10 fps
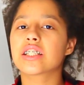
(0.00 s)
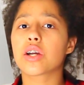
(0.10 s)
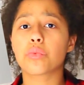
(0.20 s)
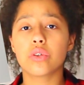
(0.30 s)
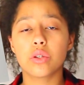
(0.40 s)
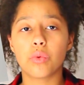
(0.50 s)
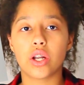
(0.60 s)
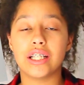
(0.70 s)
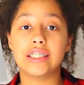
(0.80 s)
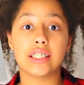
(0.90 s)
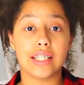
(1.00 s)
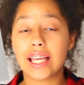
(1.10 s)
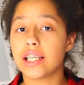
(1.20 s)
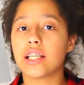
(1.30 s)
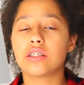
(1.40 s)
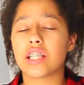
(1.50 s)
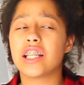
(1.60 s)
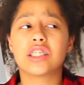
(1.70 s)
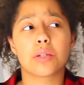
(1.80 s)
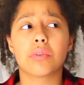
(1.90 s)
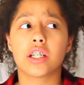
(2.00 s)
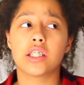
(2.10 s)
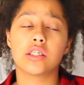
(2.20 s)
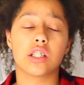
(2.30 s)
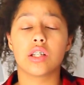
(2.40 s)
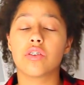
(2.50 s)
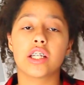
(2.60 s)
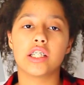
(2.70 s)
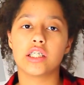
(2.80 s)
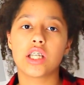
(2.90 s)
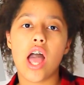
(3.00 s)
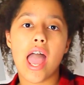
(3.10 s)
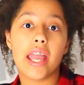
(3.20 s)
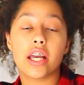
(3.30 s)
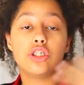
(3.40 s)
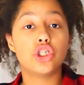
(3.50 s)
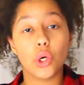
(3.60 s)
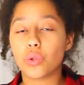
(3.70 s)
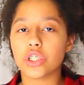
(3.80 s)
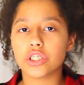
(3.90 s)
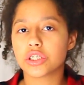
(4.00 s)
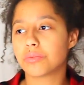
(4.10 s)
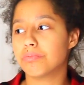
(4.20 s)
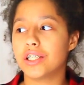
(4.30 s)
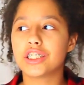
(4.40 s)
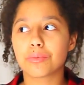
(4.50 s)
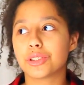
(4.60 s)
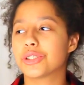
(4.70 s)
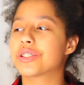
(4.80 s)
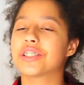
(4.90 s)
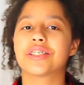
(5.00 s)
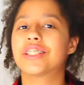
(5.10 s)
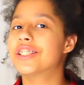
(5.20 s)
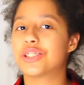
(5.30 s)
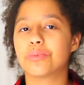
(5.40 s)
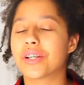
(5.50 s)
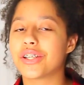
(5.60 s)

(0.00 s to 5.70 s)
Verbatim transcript: thing I really want is leggings, any type of leggings, I love leggings, and chokers, any type of chokers, they're super